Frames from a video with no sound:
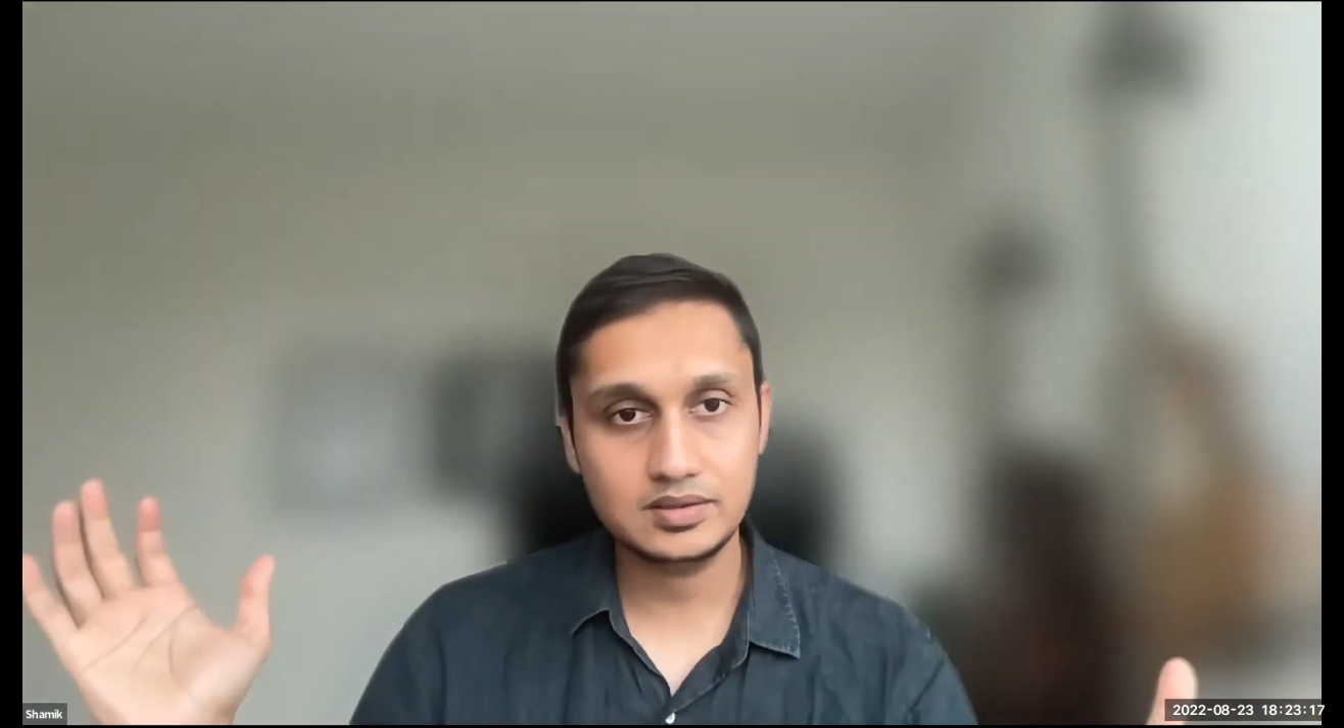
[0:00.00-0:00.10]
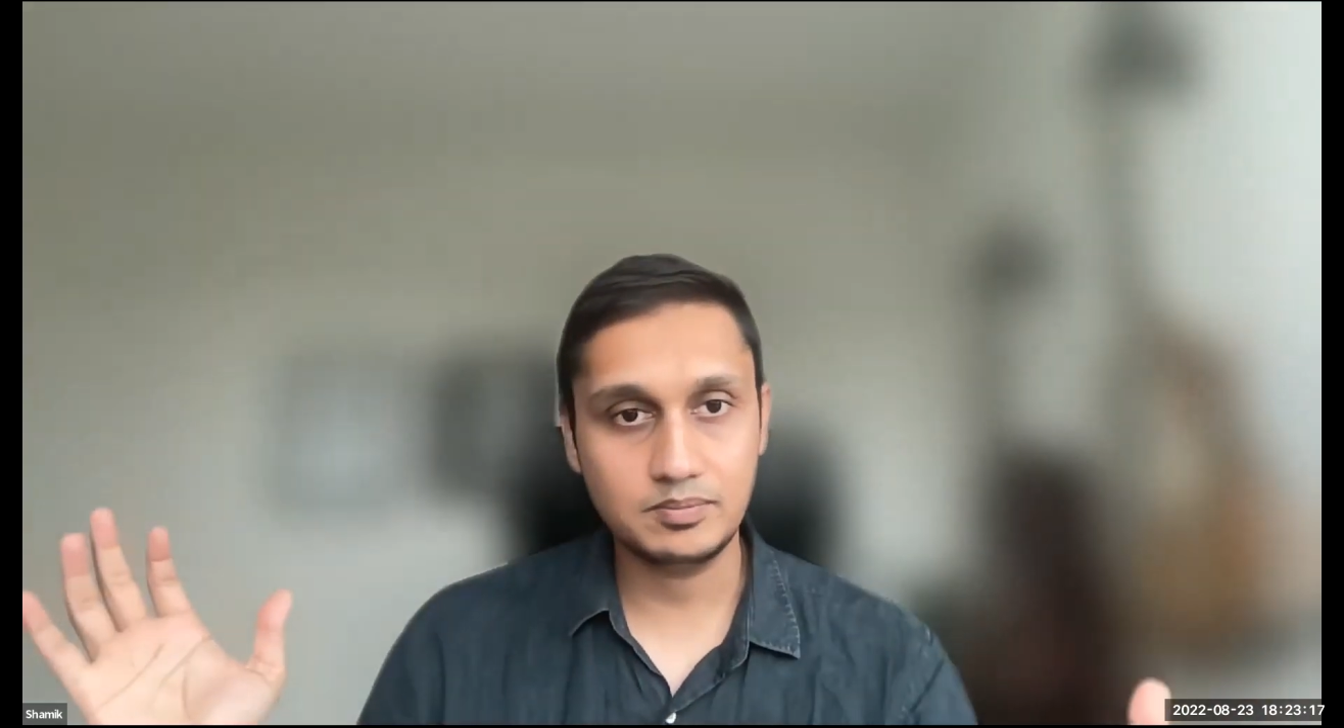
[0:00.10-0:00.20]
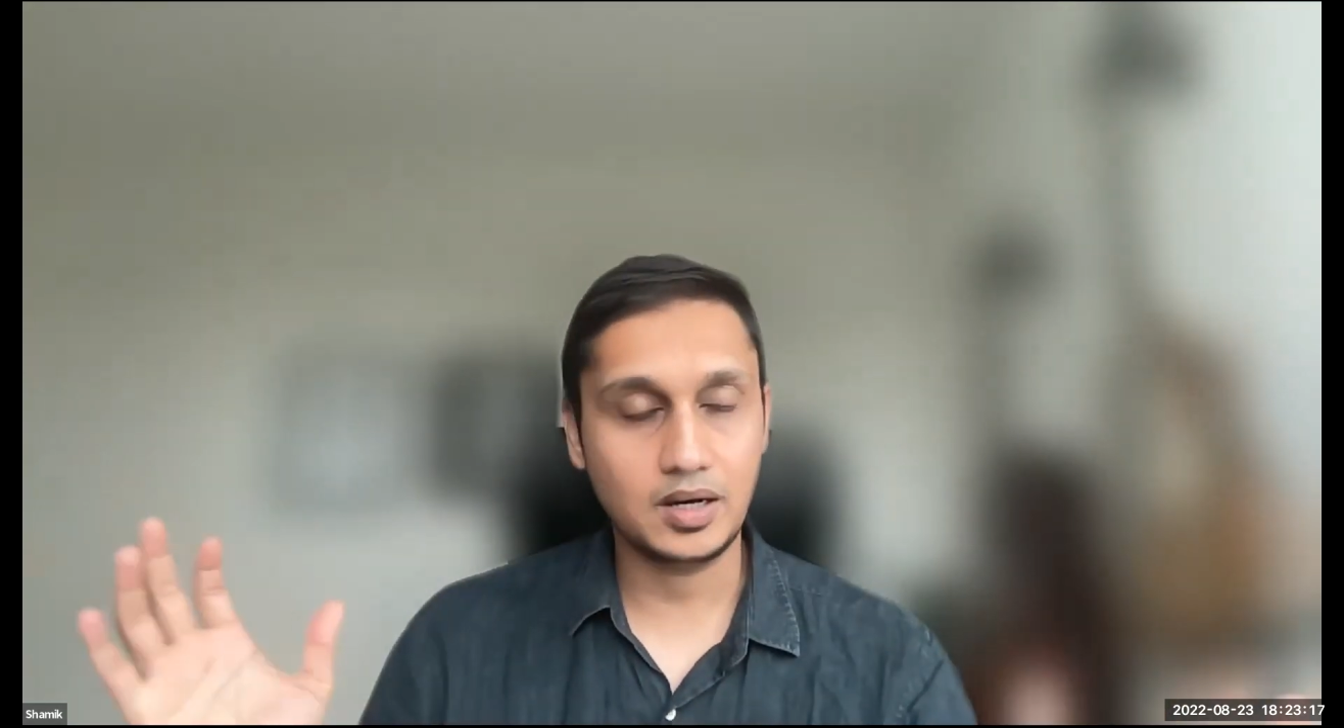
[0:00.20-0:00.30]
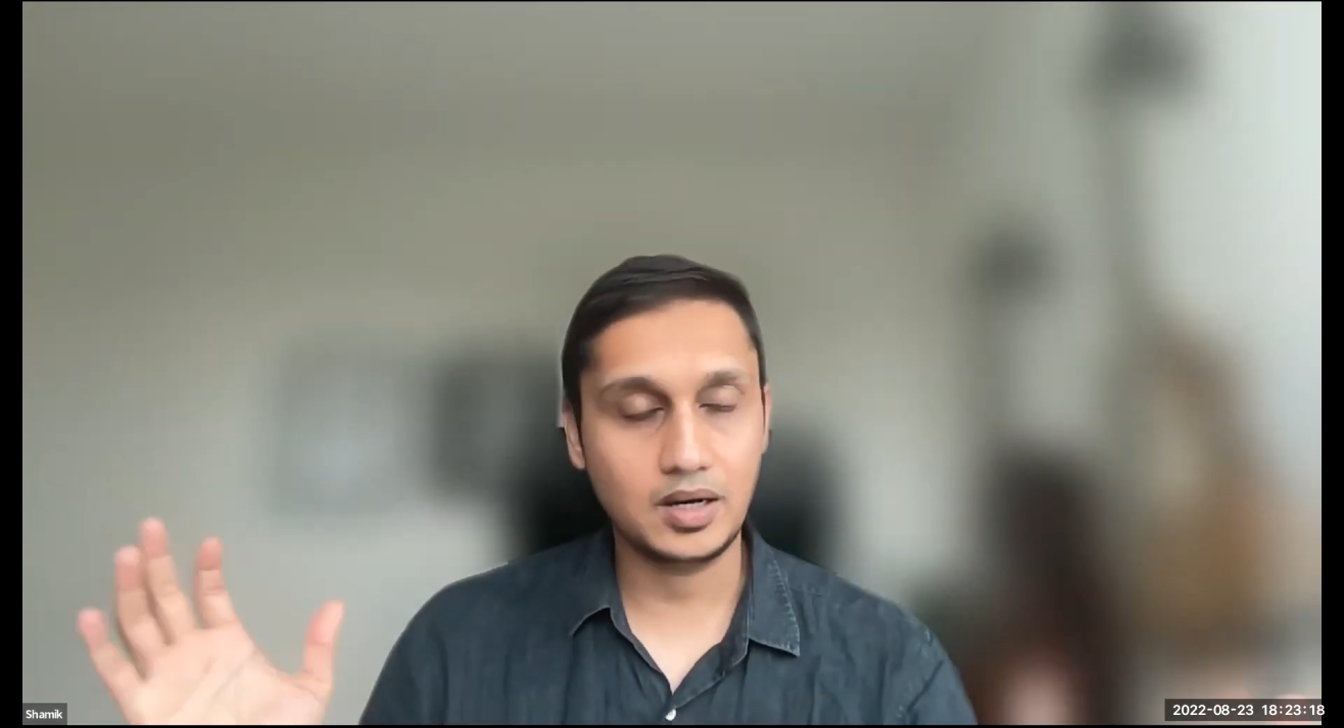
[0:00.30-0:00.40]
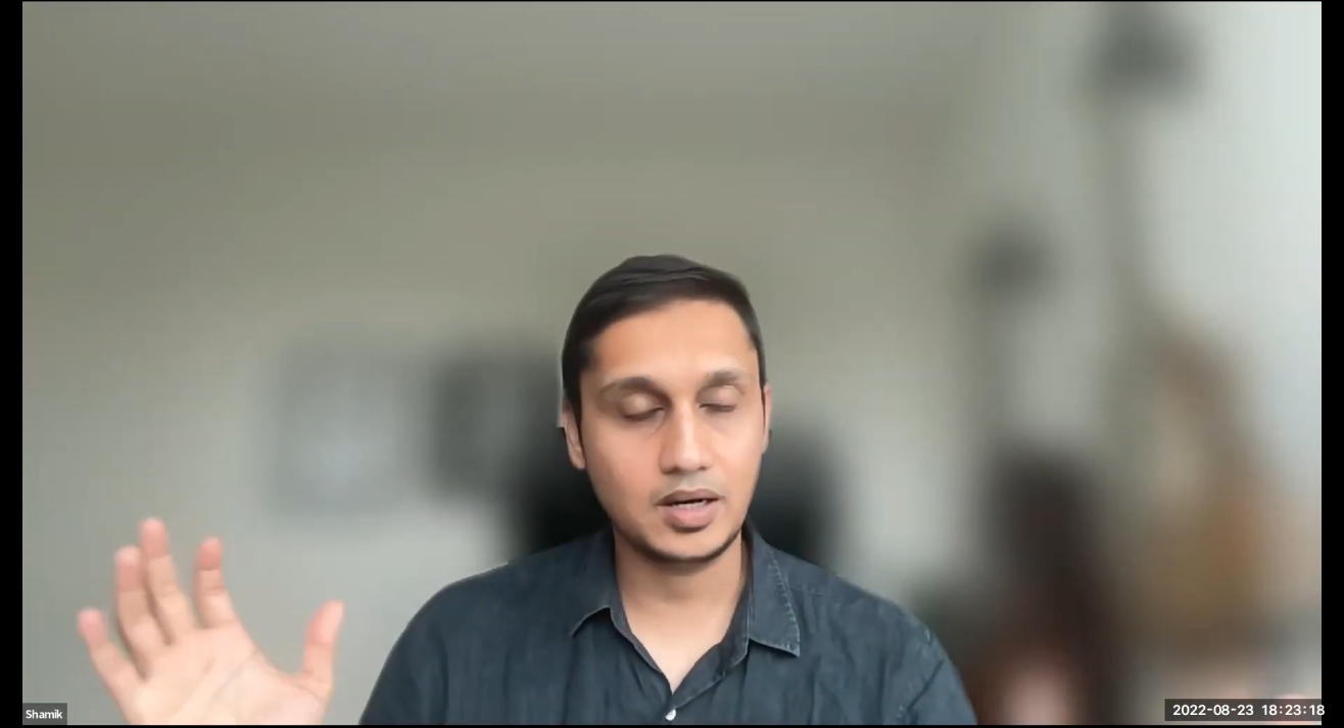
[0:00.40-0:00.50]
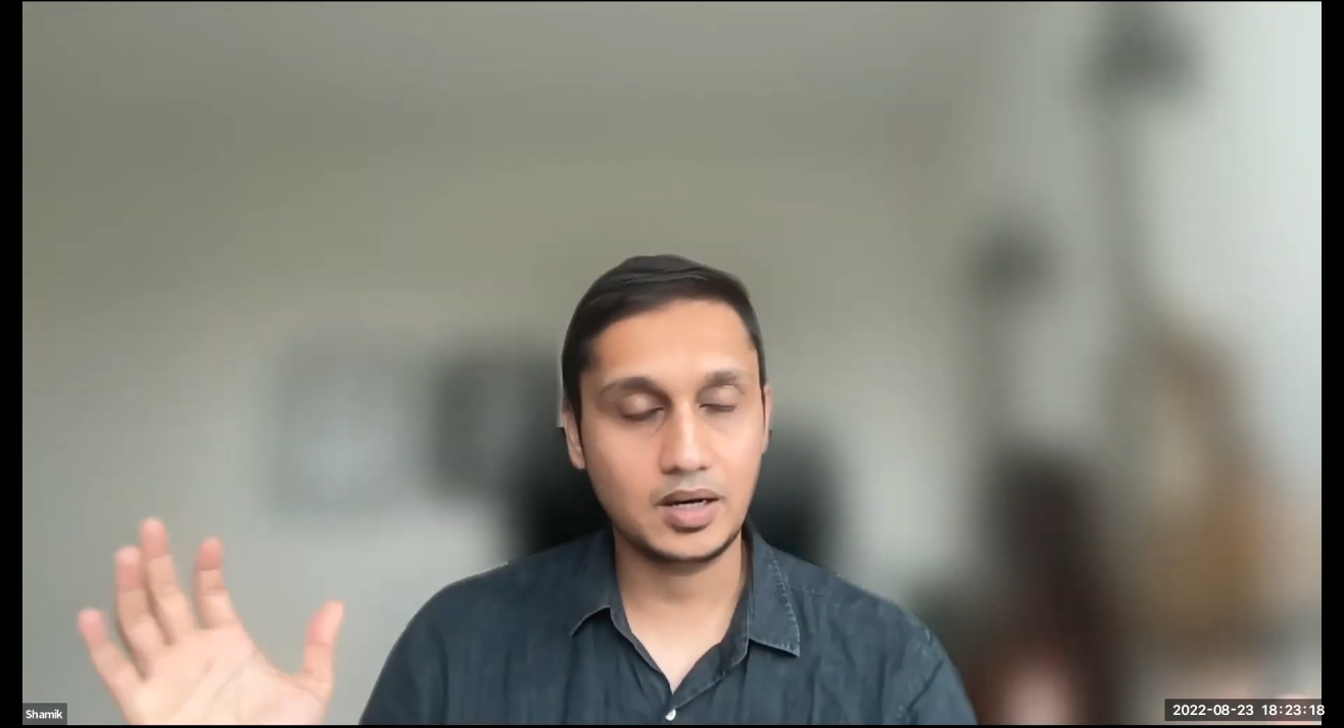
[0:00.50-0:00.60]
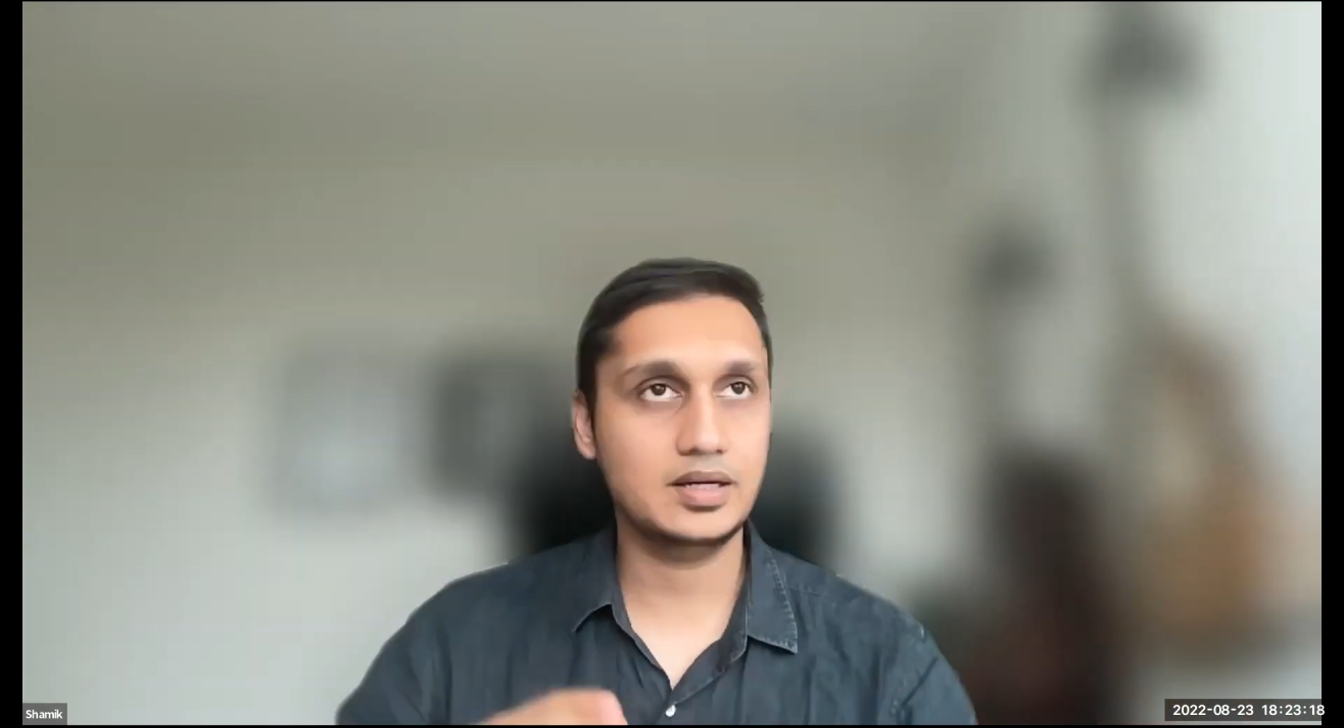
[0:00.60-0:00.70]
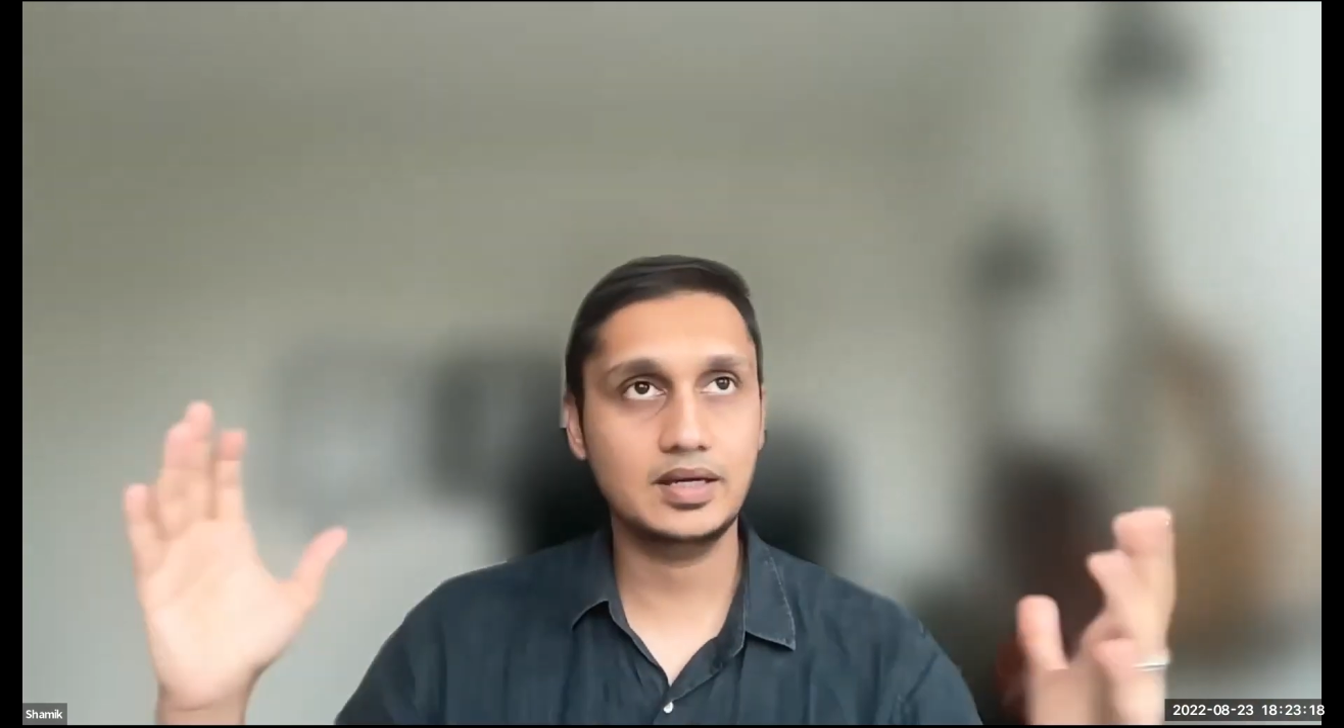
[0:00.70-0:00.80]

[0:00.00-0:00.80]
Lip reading: marketing